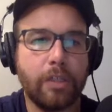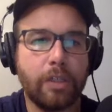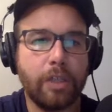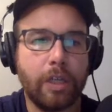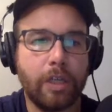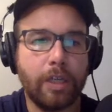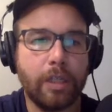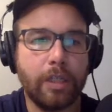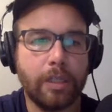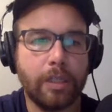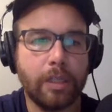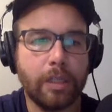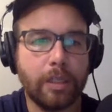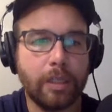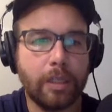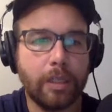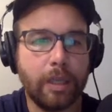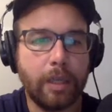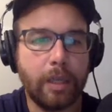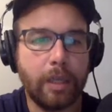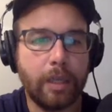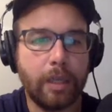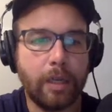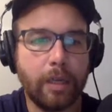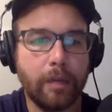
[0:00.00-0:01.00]
JSON
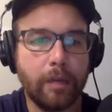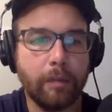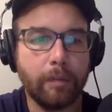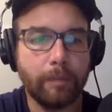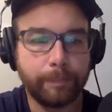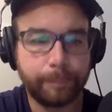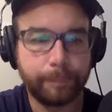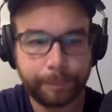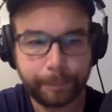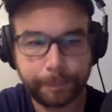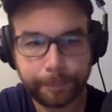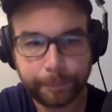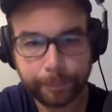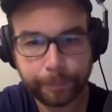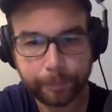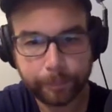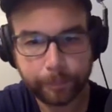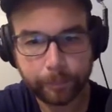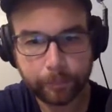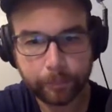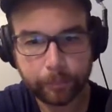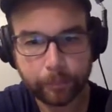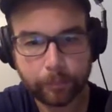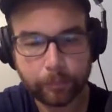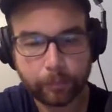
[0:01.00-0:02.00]
data
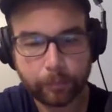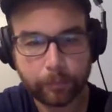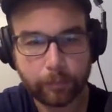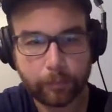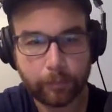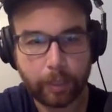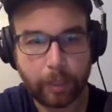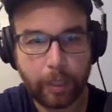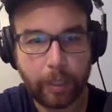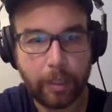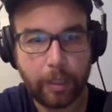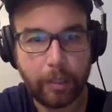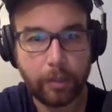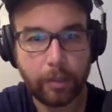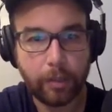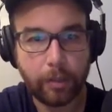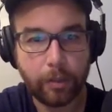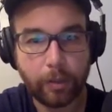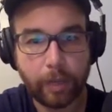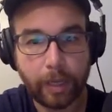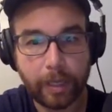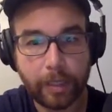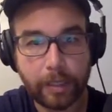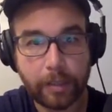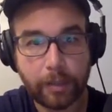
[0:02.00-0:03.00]

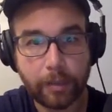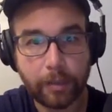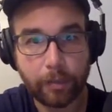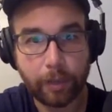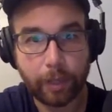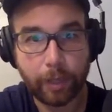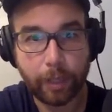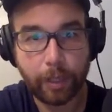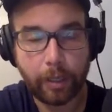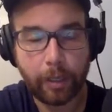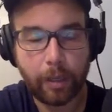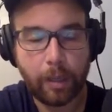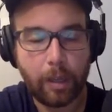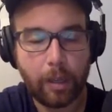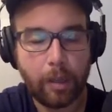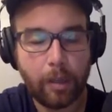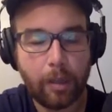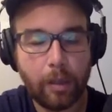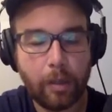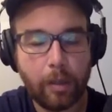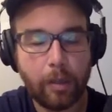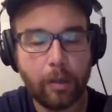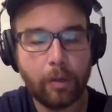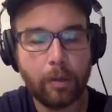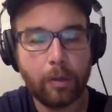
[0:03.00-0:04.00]
into S3.
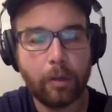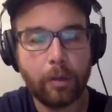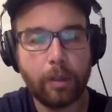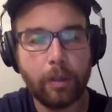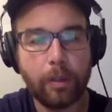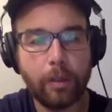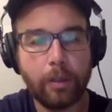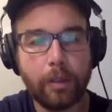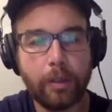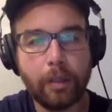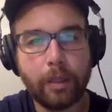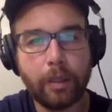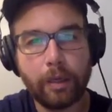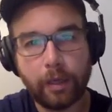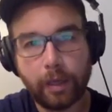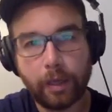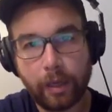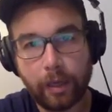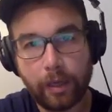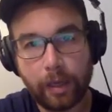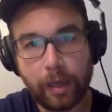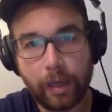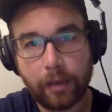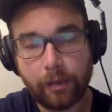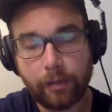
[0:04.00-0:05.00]
In the,
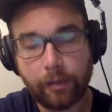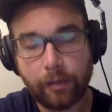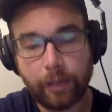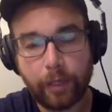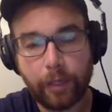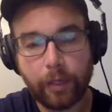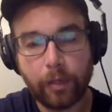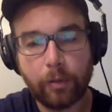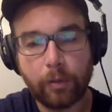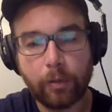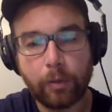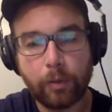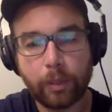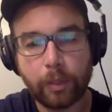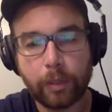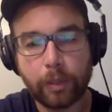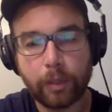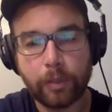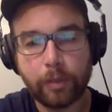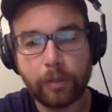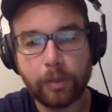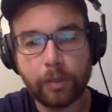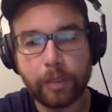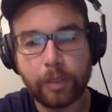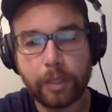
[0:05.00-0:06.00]
another video, what I'm going to
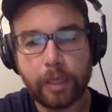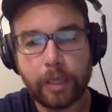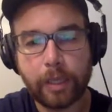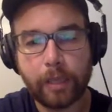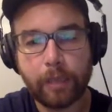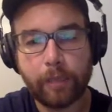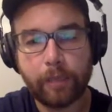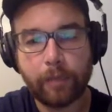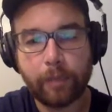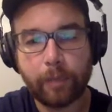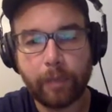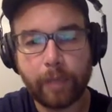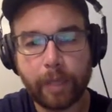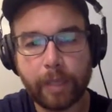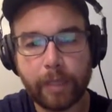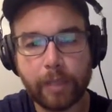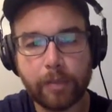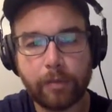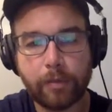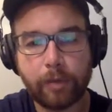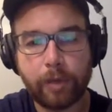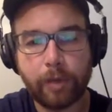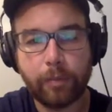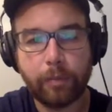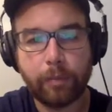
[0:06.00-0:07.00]
do is take from
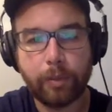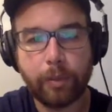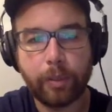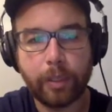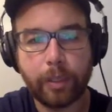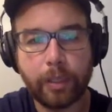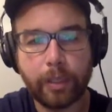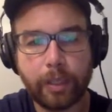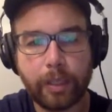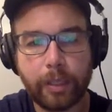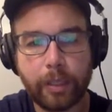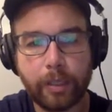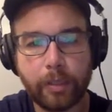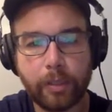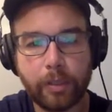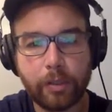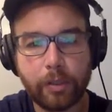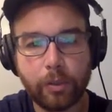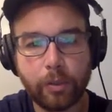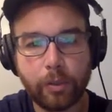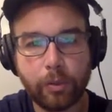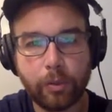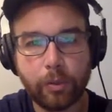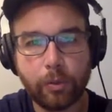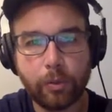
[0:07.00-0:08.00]
S3 and put it
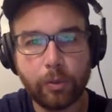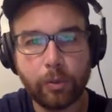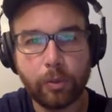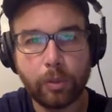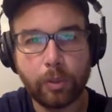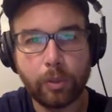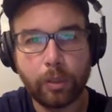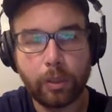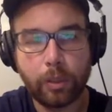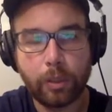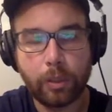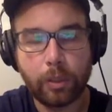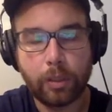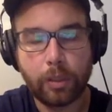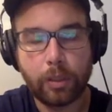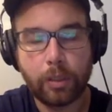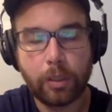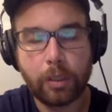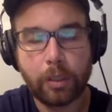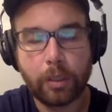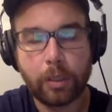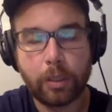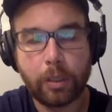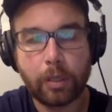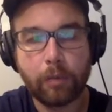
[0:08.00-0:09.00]
into
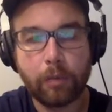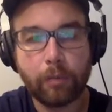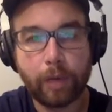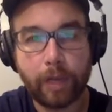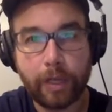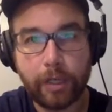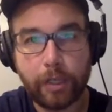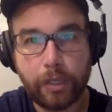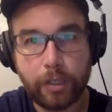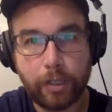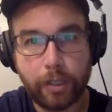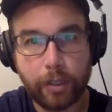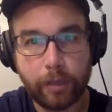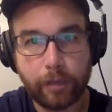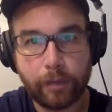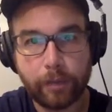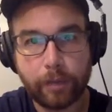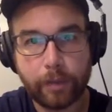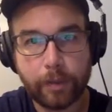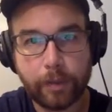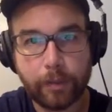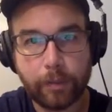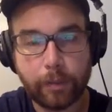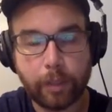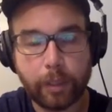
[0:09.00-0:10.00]
uh,
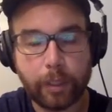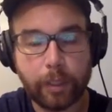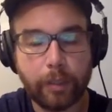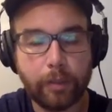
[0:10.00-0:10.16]
Redshift, where I